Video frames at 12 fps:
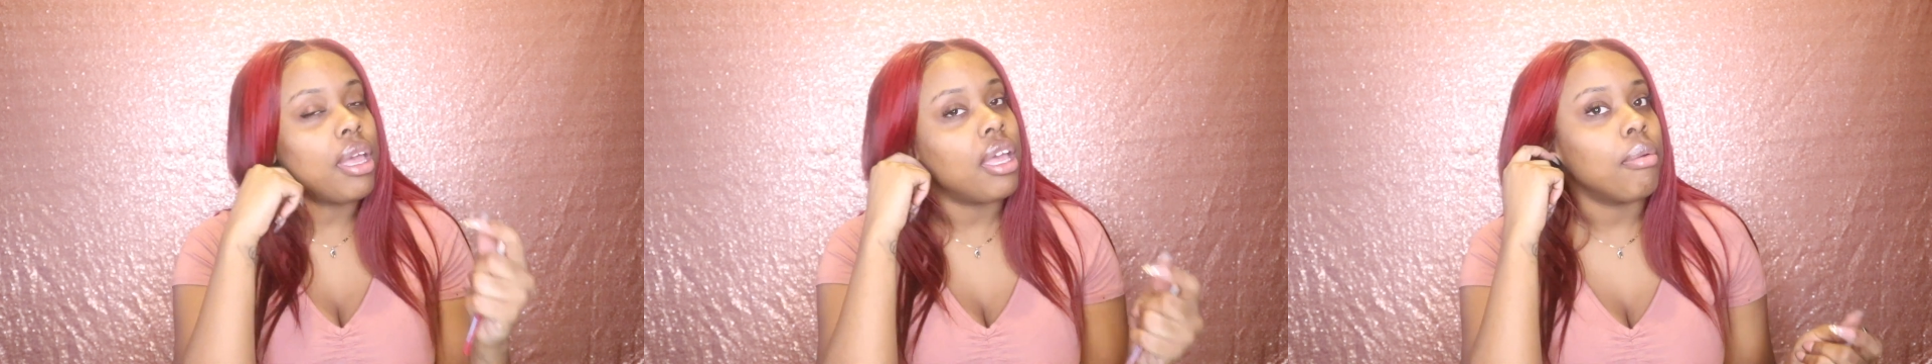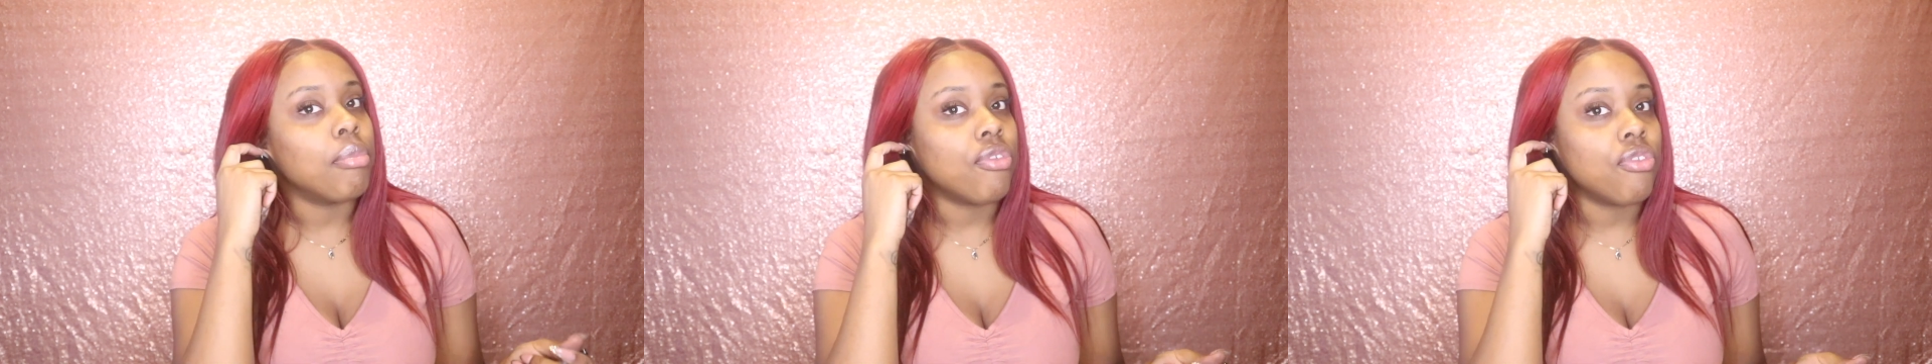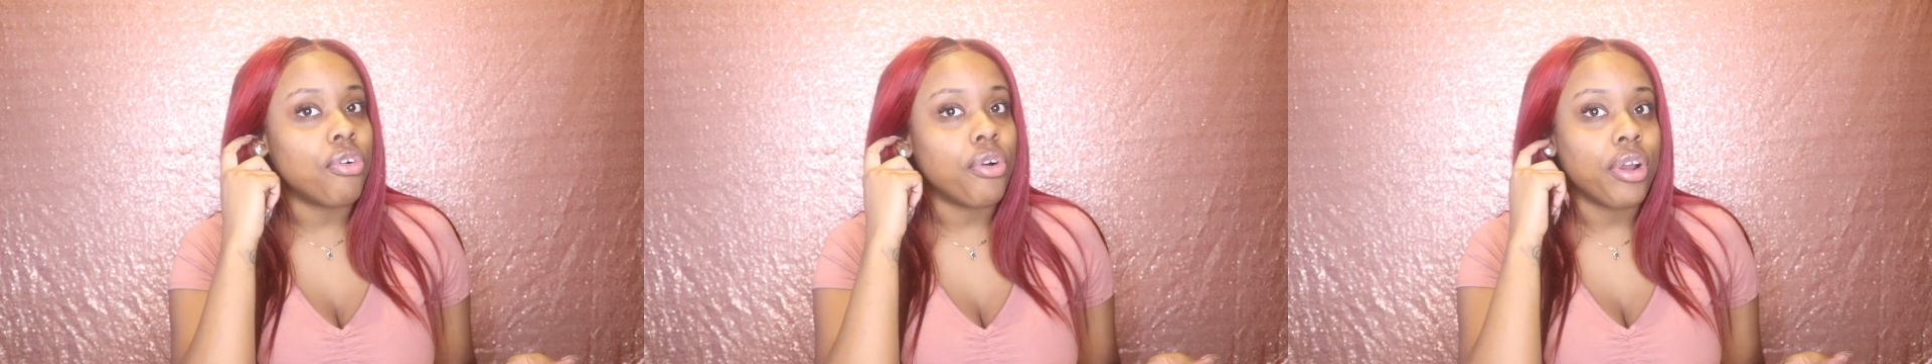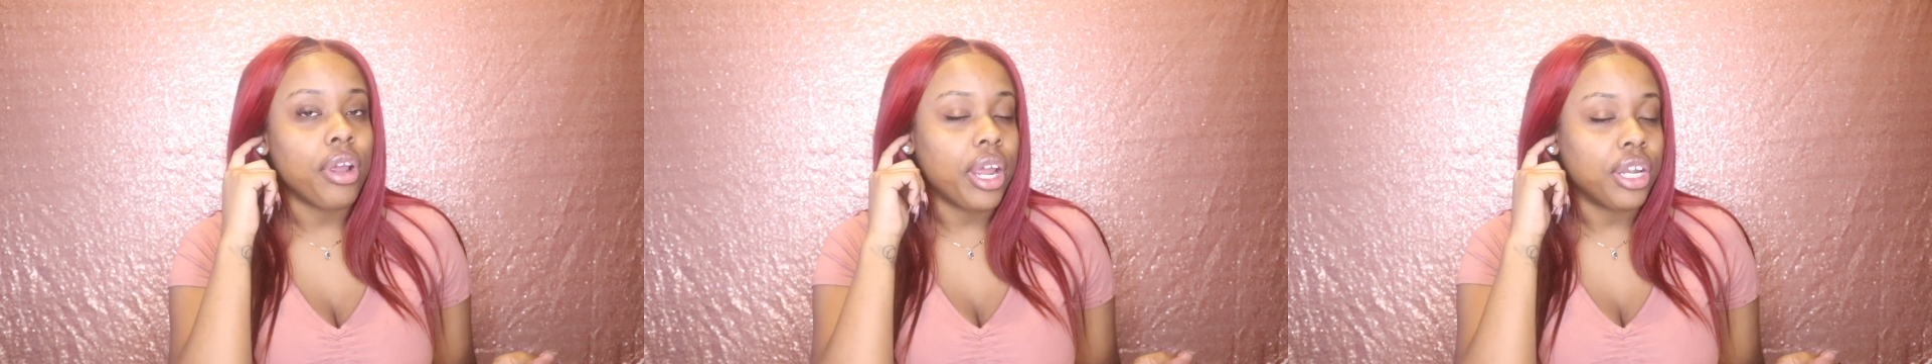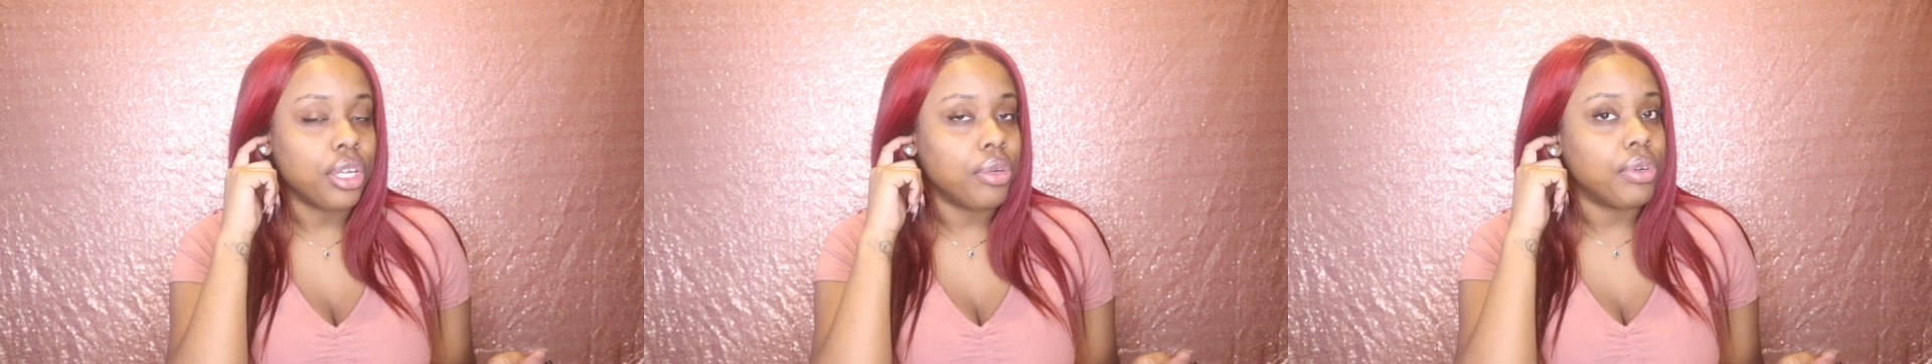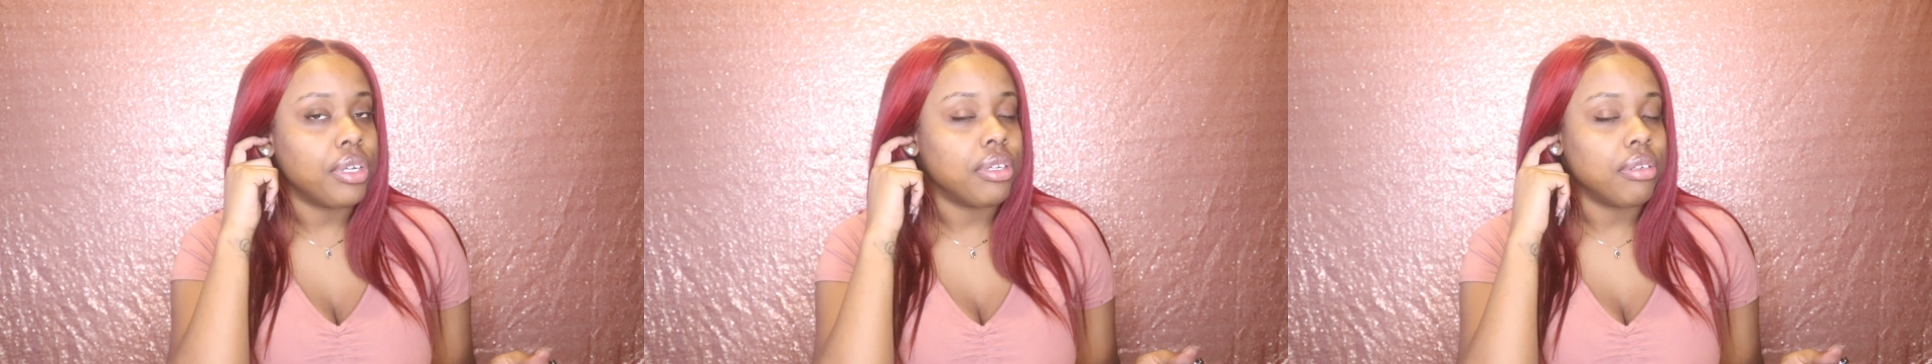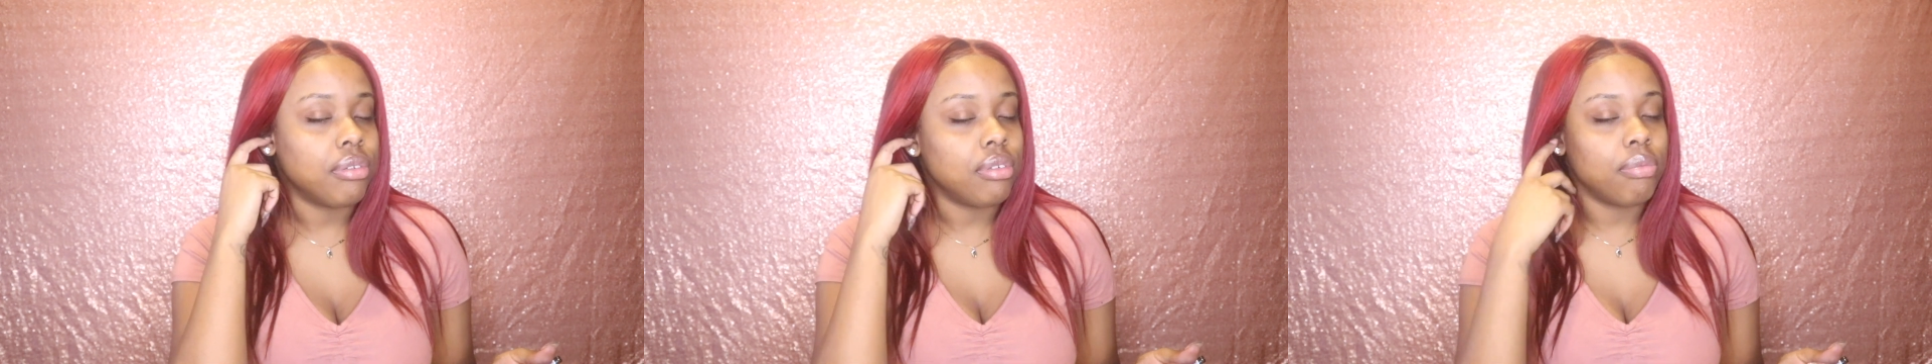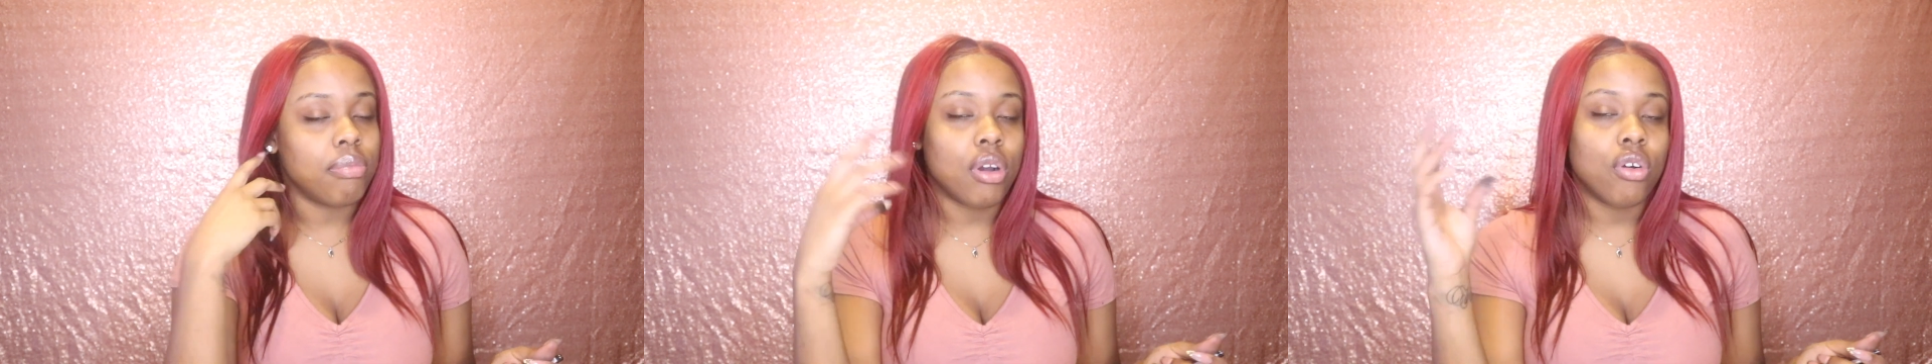and before I knew it,
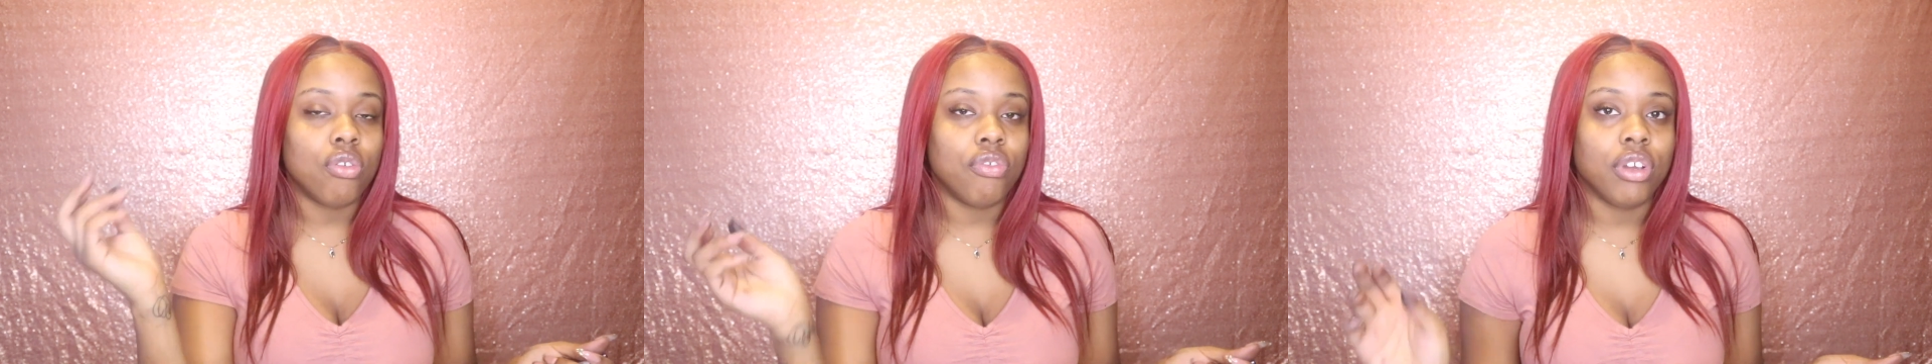my whole